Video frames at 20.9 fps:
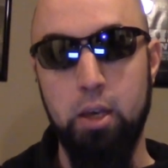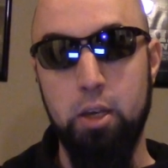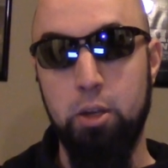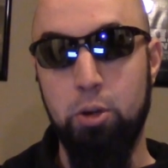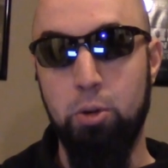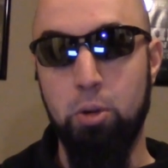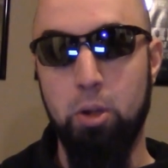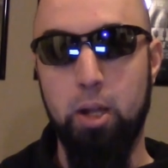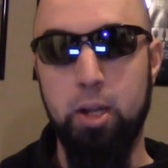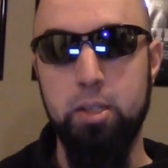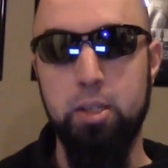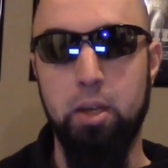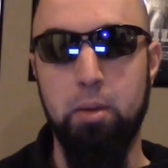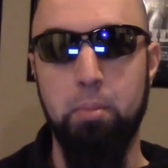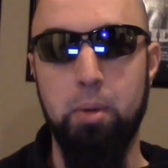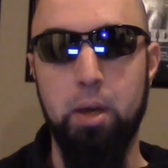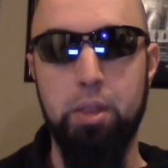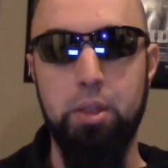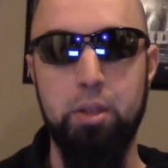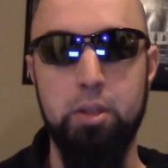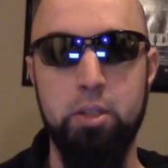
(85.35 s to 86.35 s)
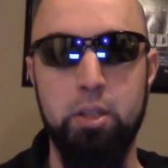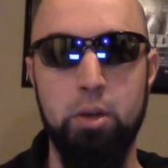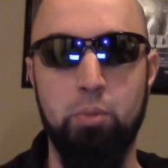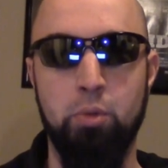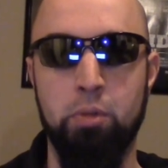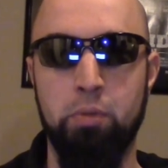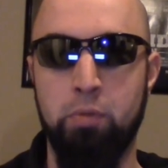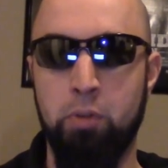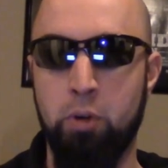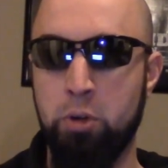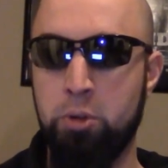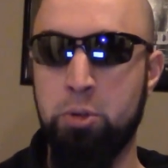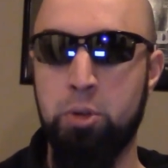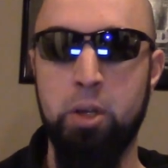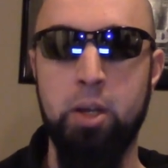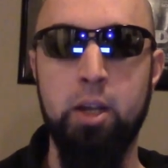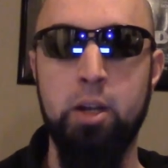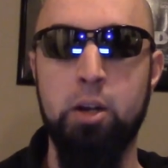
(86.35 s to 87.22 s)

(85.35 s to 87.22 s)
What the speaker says: utilizing methods that were virtually